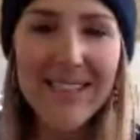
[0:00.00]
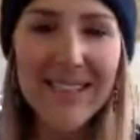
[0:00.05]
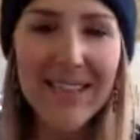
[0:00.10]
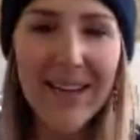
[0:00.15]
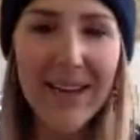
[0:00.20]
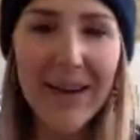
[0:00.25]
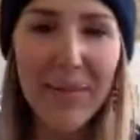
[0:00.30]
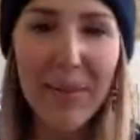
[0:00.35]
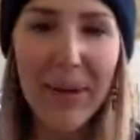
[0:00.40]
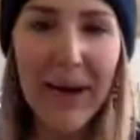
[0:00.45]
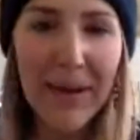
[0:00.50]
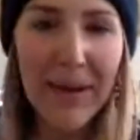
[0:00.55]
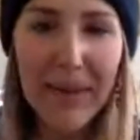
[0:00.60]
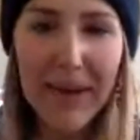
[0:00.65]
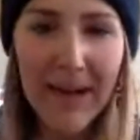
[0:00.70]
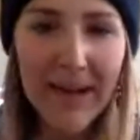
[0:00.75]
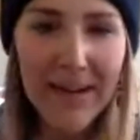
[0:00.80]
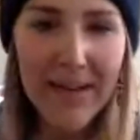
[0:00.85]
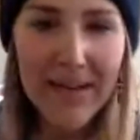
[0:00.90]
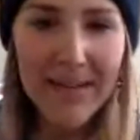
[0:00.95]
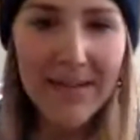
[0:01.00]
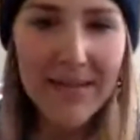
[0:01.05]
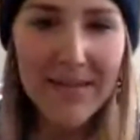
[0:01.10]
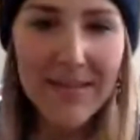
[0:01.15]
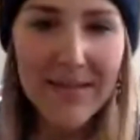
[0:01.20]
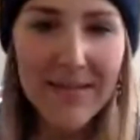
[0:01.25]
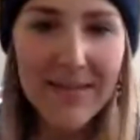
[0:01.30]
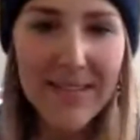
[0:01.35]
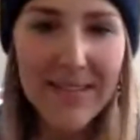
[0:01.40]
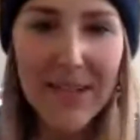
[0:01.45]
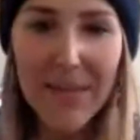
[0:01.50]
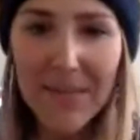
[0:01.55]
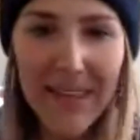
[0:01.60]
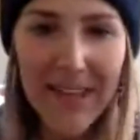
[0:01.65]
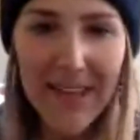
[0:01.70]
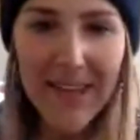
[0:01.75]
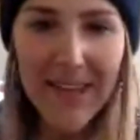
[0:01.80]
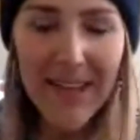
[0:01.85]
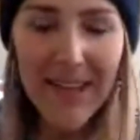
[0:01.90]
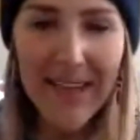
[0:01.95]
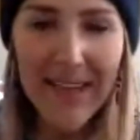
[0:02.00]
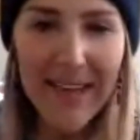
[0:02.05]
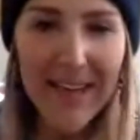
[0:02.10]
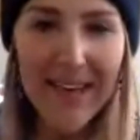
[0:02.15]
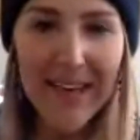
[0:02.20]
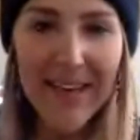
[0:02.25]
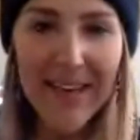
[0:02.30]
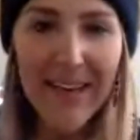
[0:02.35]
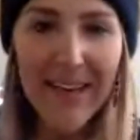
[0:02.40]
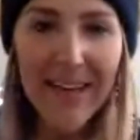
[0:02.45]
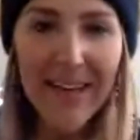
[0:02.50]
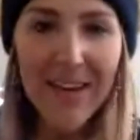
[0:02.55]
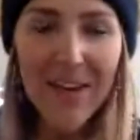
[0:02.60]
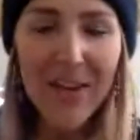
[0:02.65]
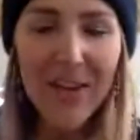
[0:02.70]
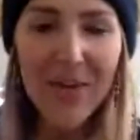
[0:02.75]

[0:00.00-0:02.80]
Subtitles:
Ababa or something. And you